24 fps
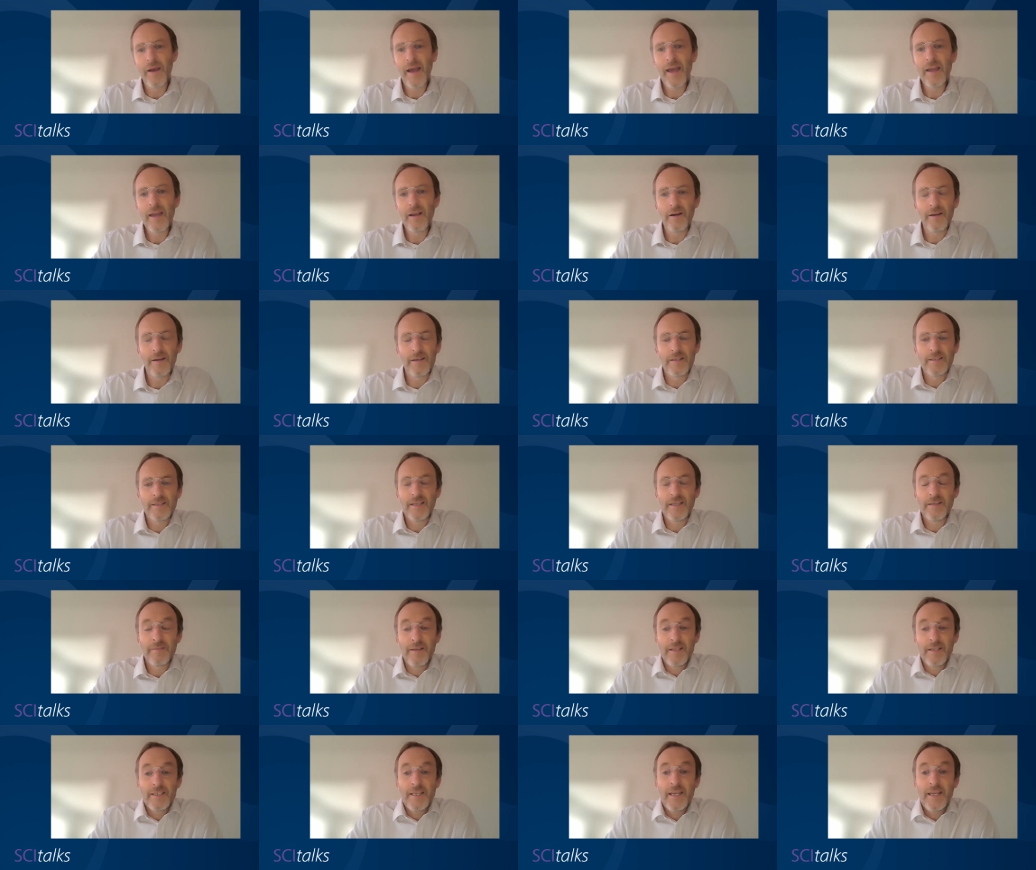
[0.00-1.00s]
AI
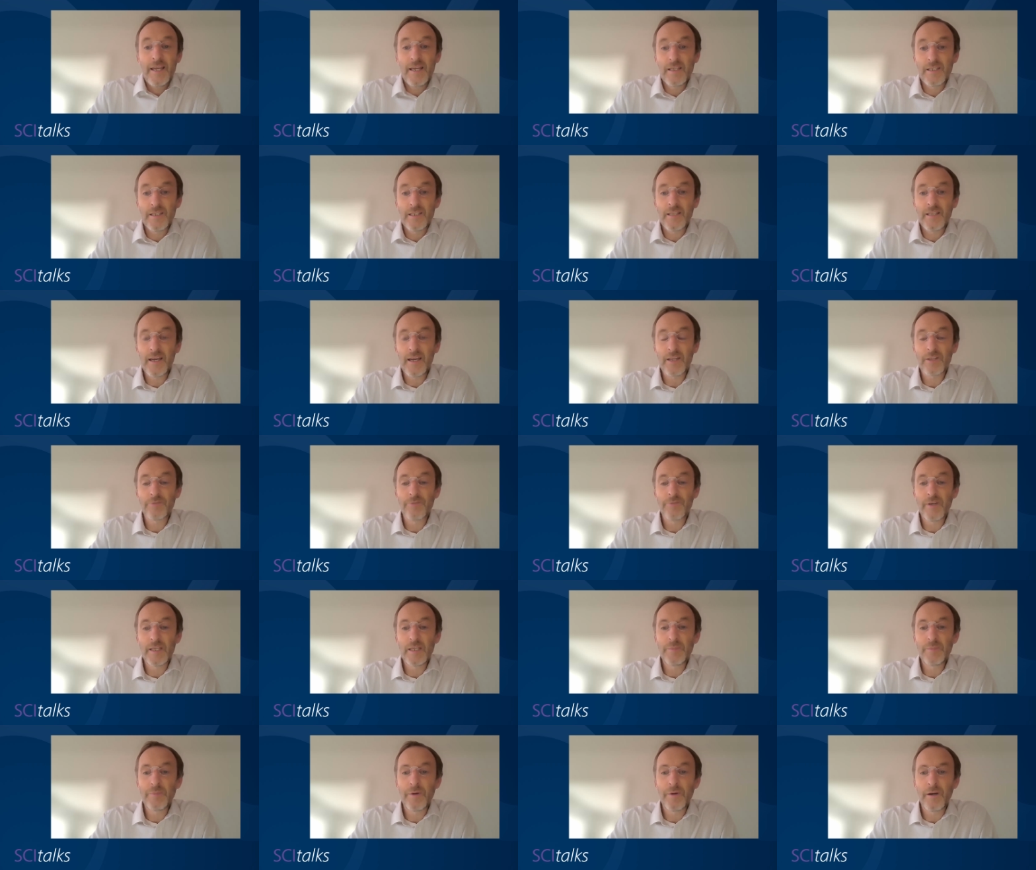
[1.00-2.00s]
is here to stay. It's
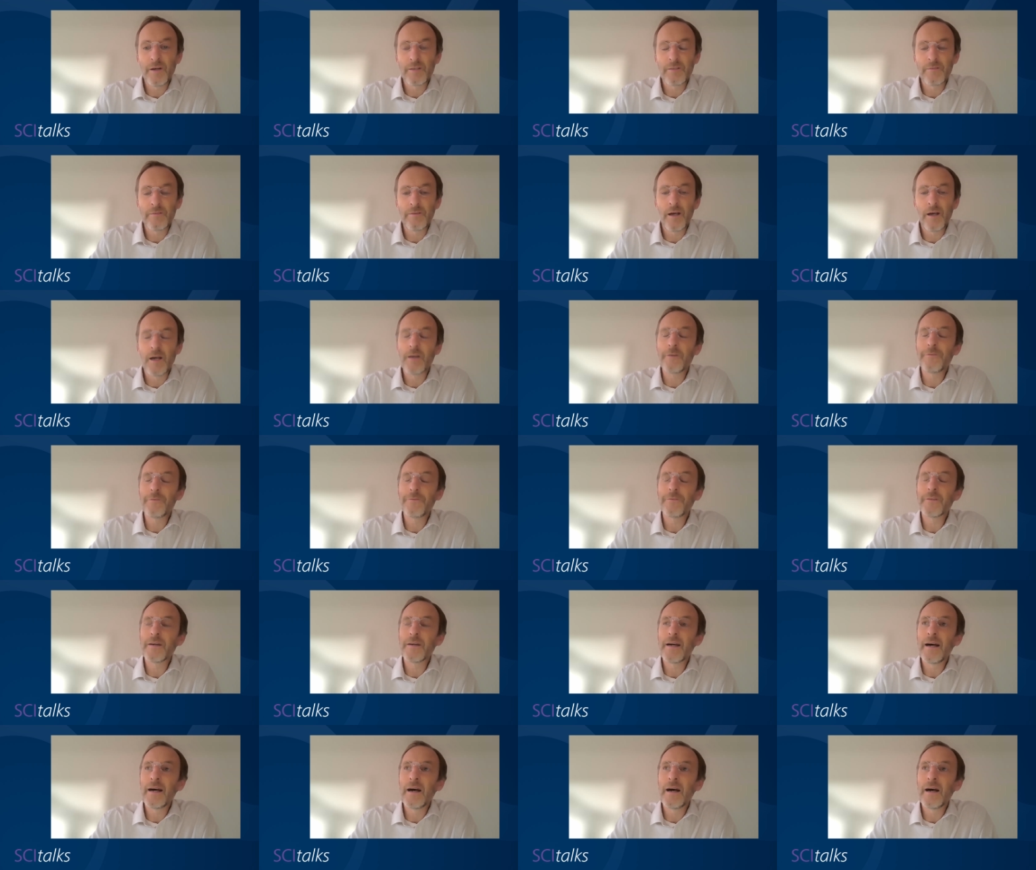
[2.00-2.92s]
already part of life.